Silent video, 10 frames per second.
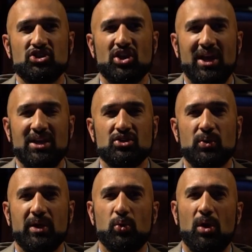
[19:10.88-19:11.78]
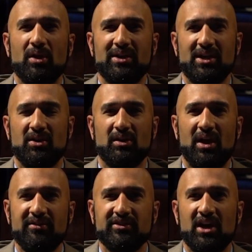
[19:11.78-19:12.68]
change or equality in our
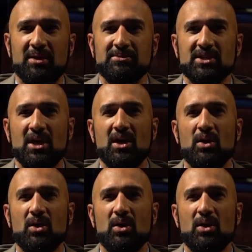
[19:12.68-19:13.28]
lifetimes,